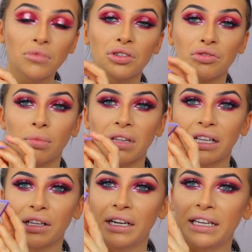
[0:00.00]
Just drop the
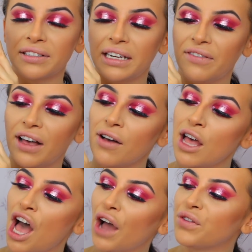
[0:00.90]
little clear sleeve out.
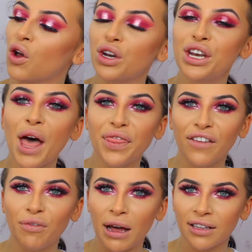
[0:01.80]
I've not
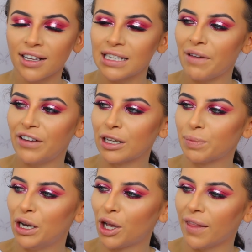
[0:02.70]
nothing from Anastasia Beverly
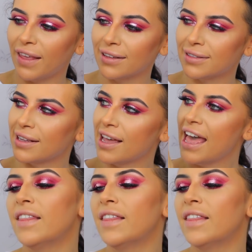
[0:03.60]
Hills, but look at this.